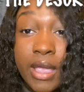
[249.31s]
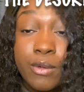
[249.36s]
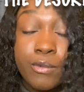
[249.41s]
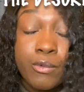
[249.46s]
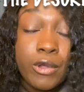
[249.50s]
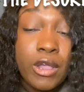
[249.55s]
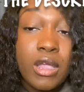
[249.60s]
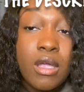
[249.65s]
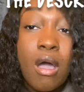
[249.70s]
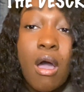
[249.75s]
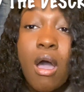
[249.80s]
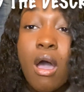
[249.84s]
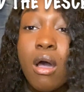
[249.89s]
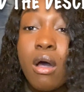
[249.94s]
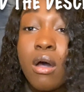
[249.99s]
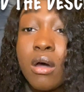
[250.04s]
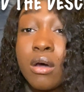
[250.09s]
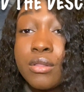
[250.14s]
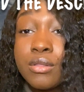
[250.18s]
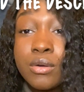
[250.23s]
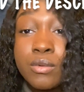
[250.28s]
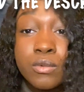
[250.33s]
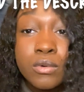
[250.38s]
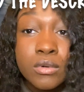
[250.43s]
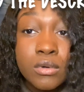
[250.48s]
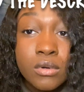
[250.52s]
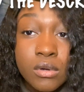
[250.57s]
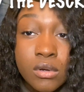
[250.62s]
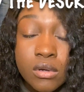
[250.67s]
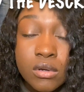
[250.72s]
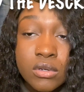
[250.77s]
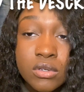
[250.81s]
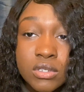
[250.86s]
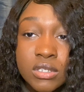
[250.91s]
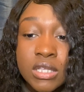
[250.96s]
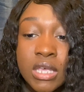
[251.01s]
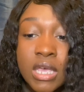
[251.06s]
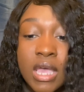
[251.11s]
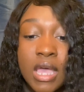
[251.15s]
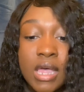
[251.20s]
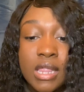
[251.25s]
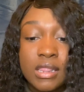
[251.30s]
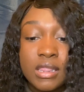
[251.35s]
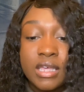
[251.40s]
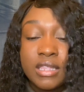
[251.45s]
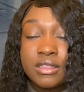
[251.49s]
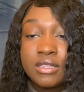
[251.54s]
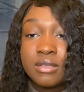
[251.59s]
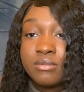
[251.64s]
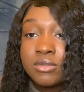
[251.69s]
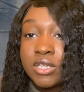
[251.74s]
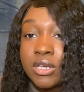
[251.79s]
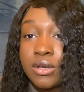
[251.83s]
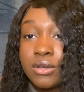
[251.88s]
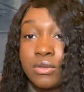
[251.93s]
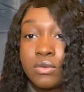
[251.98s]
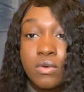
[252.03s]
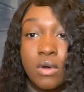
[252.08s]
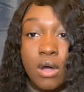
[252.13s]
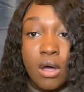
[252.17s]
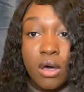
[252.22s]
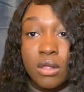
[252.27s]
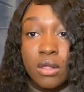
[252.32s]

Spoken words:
Read all the rules, let them tell you